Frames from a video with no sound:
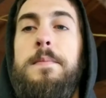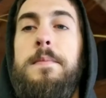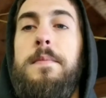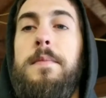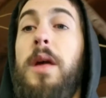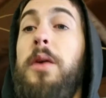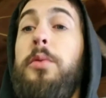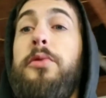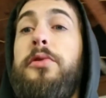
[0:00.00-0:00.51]
It
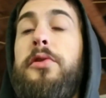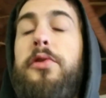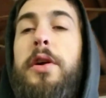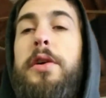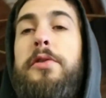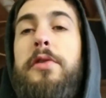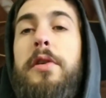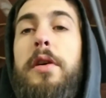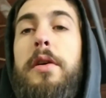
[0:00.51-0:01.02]
was a great
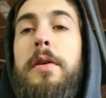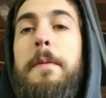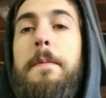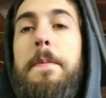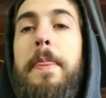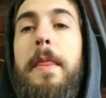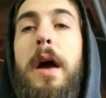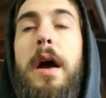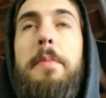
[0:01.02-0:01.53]
truck.
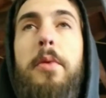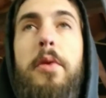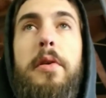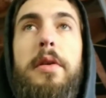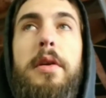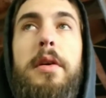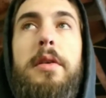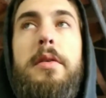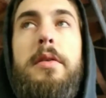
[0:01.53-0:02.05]
I bought
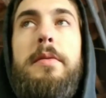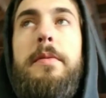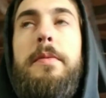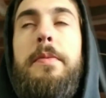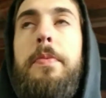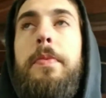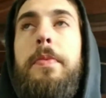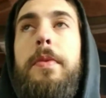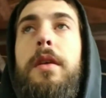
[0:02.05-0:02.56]
it,
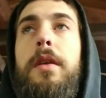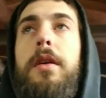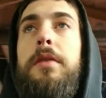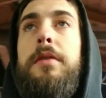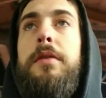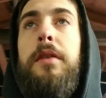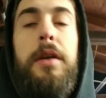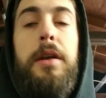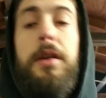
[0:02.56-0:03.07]

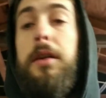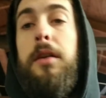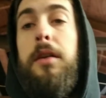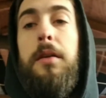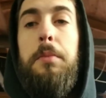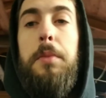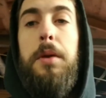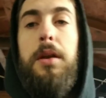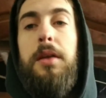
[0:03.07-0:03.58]
deleted it
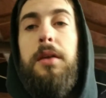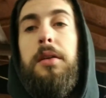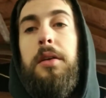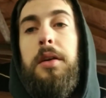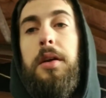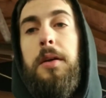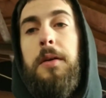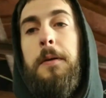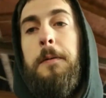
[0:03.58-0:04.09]
immediately.